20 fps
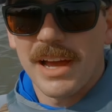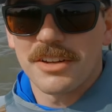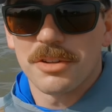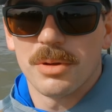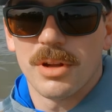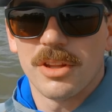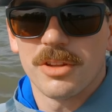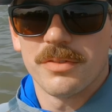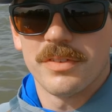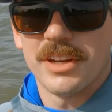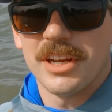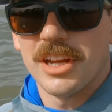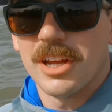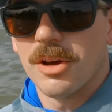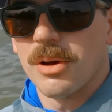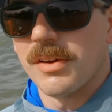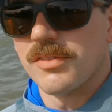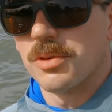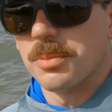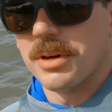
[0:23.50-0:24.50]
back to another
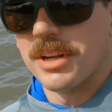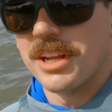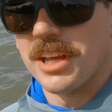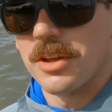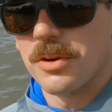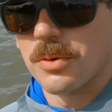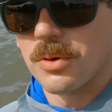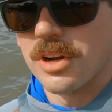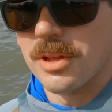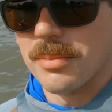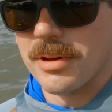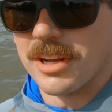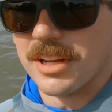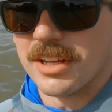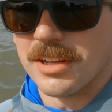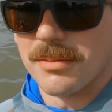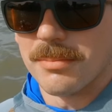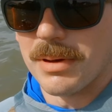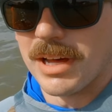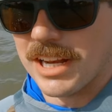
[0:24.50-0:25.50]
video, everybody and or
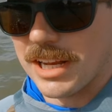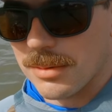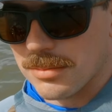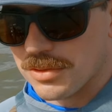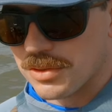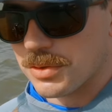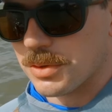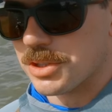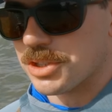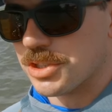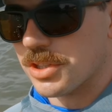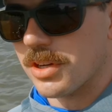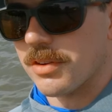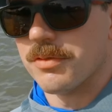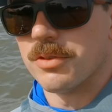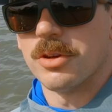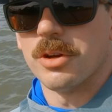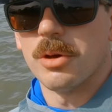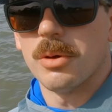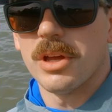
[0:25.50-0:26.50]
anybody. My name's Christian,
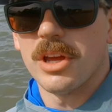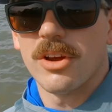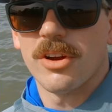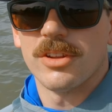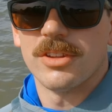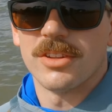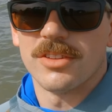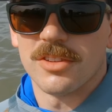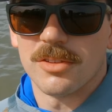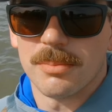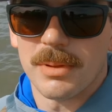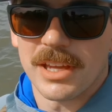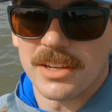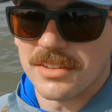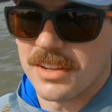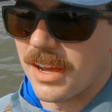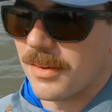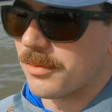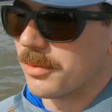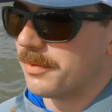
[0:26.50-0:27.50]
if you're new here, and this is Make
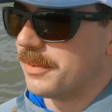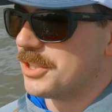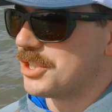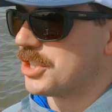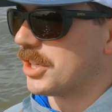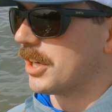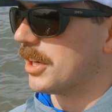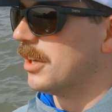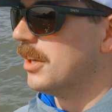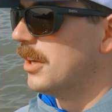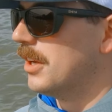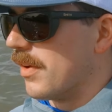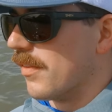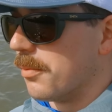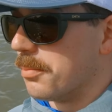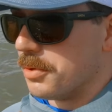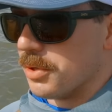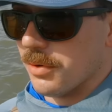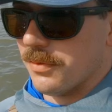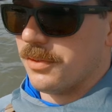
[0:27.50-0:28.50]
Time for Fishing. We
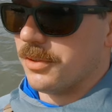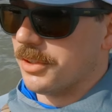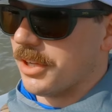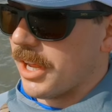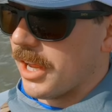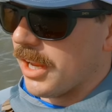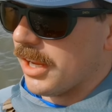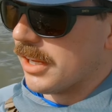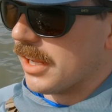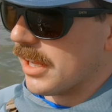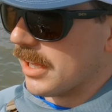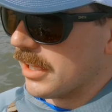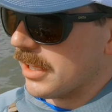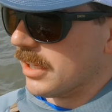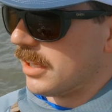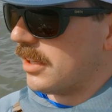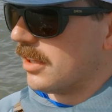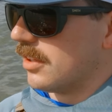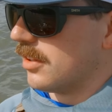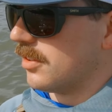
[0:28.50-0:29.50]
have a beautiful day. It
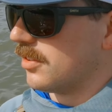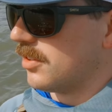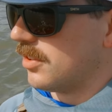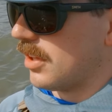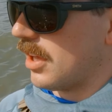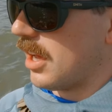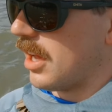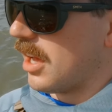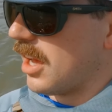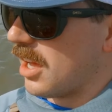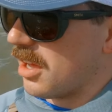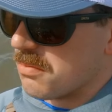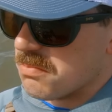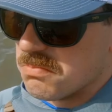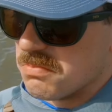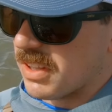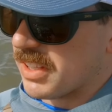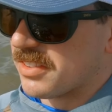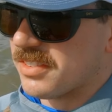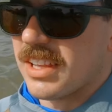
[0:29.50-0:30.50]
is
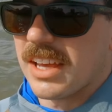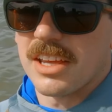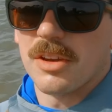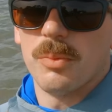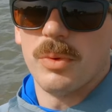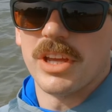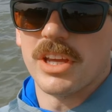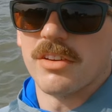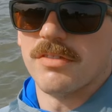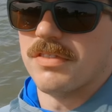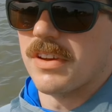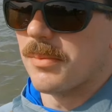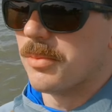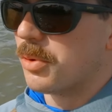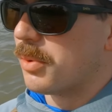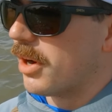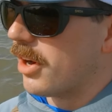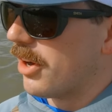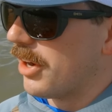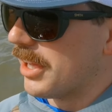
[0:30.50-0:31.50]
like second week of
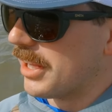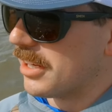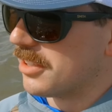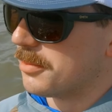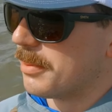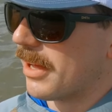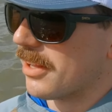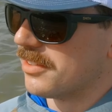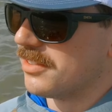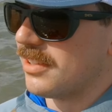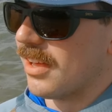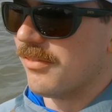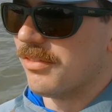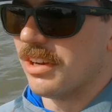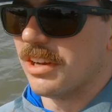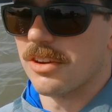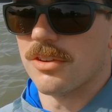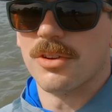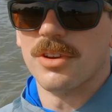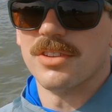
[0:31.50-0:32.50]
February, and it's about
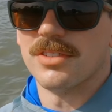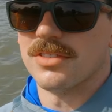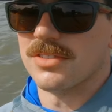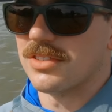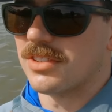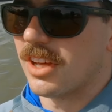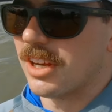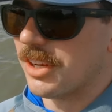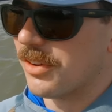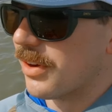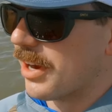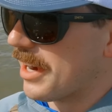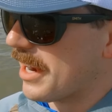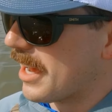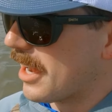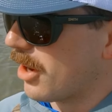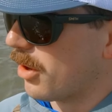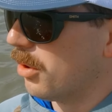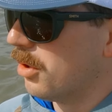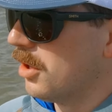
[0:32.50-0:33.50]
70 degrees and sunny right
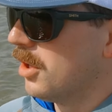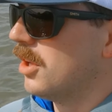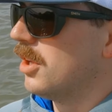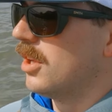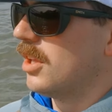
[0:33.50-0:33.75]
now.